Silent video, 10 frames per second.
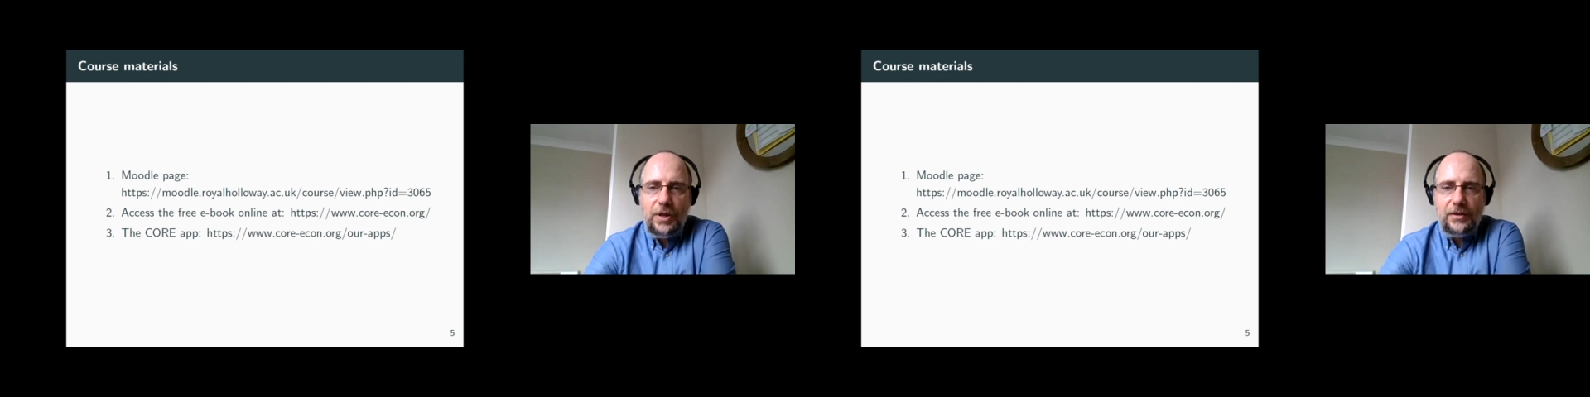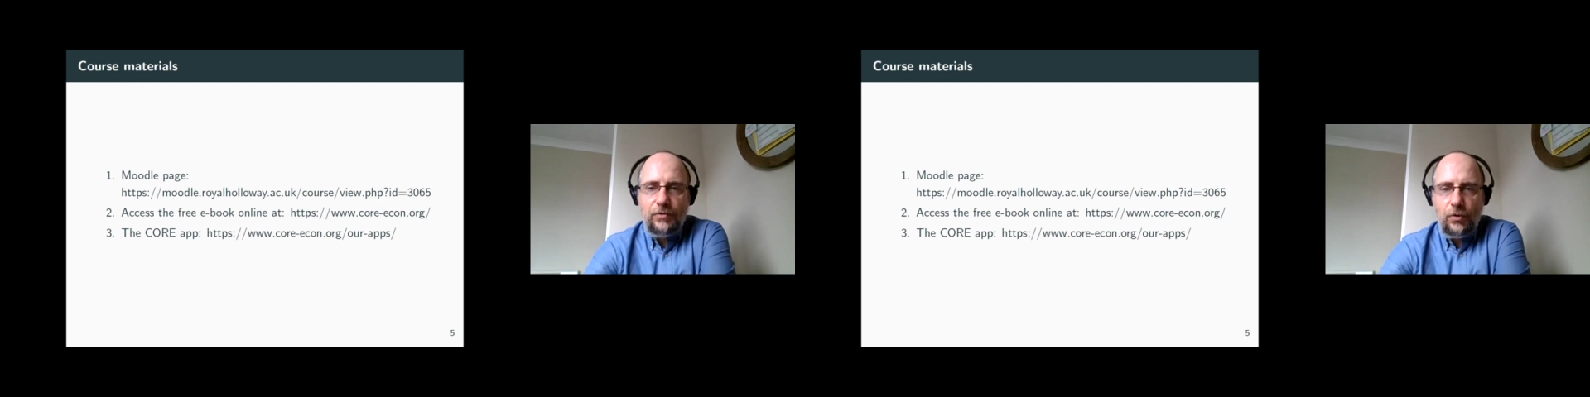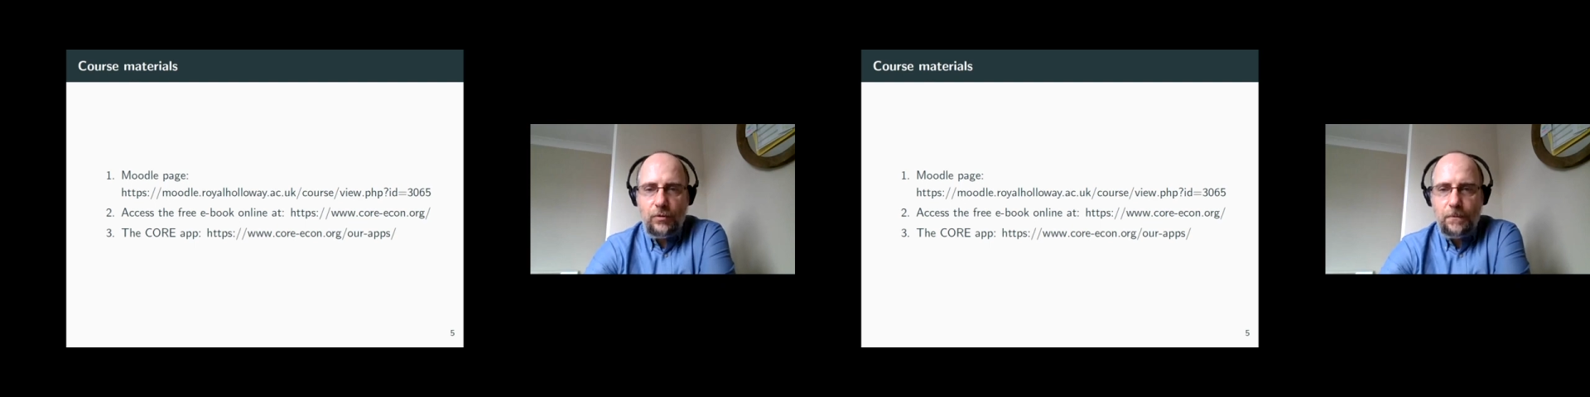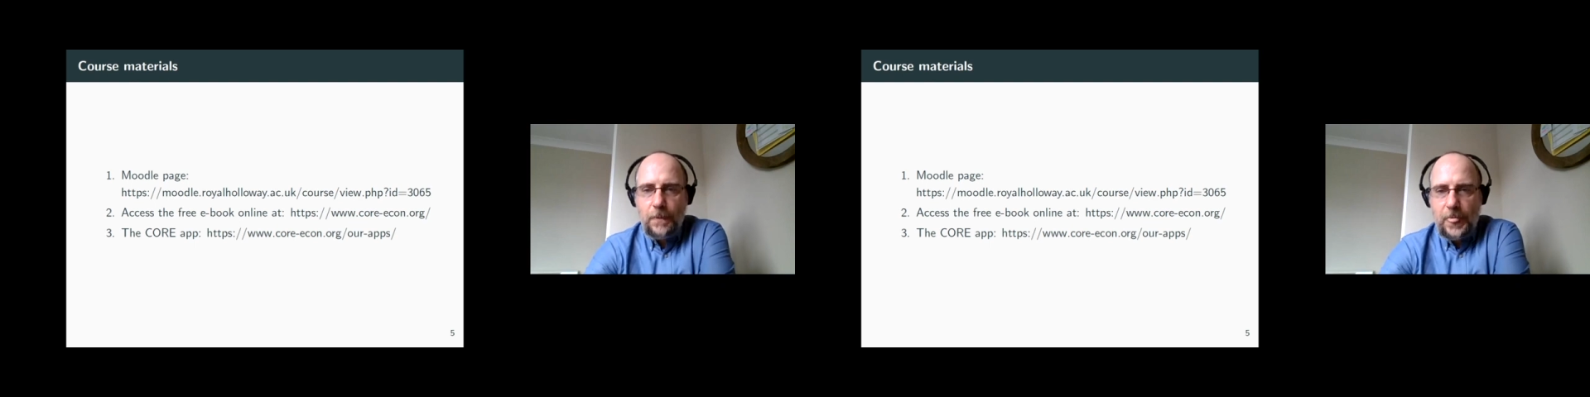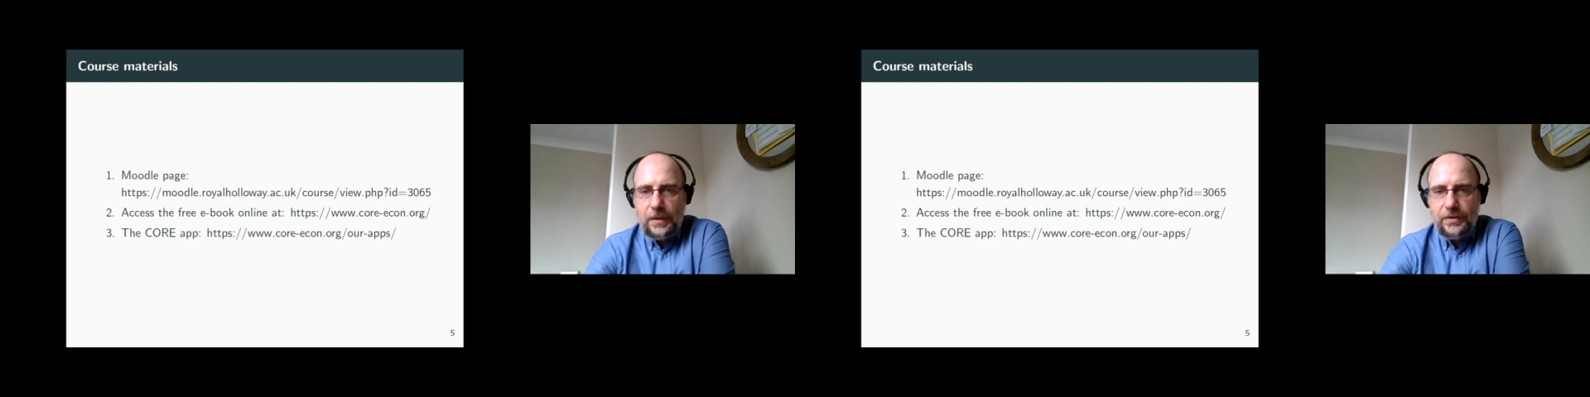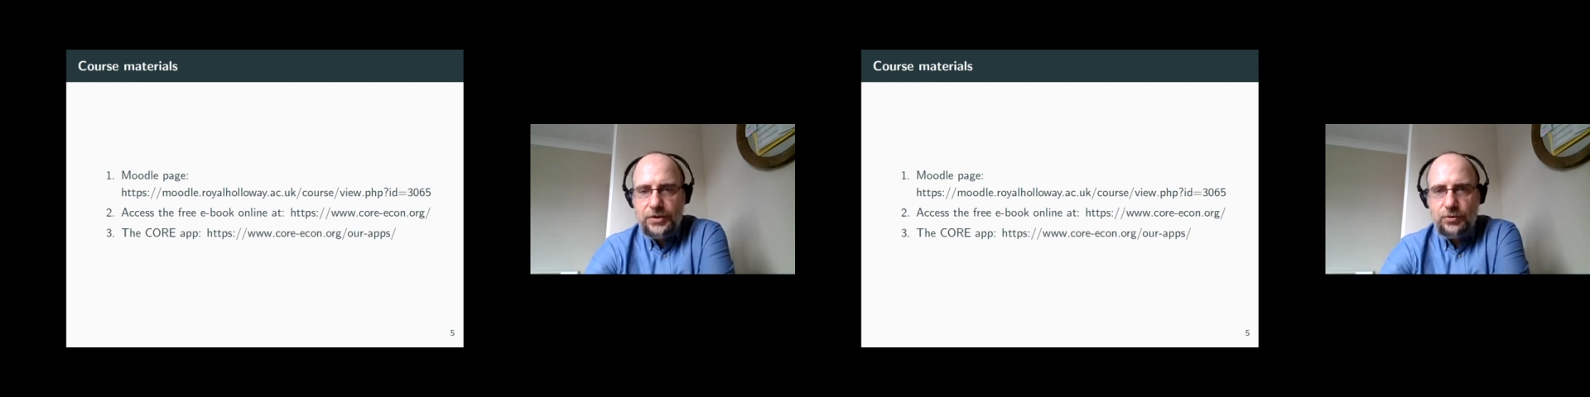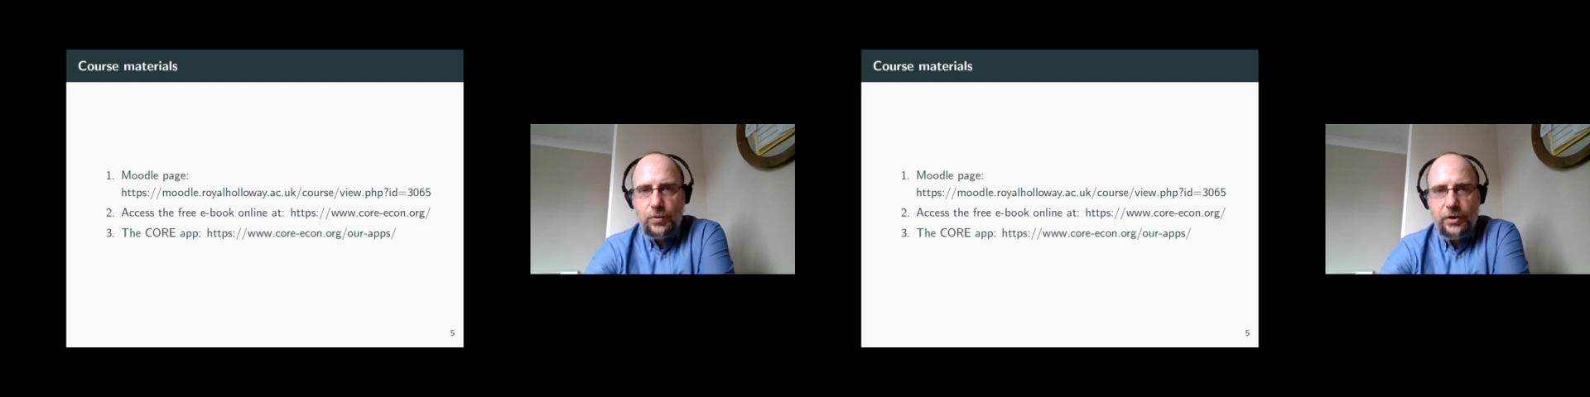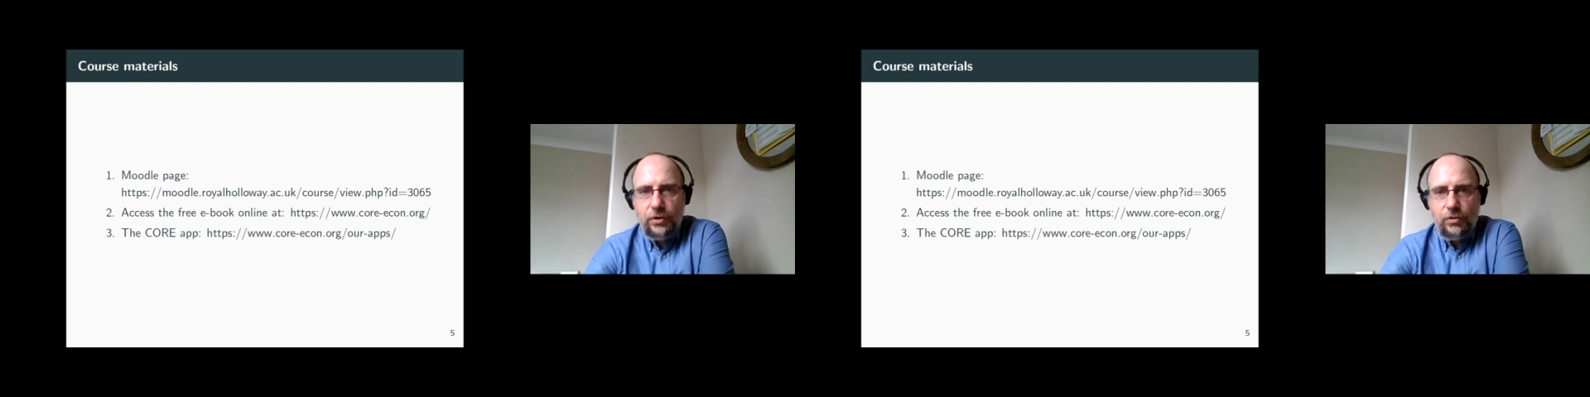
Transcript: platform. This is where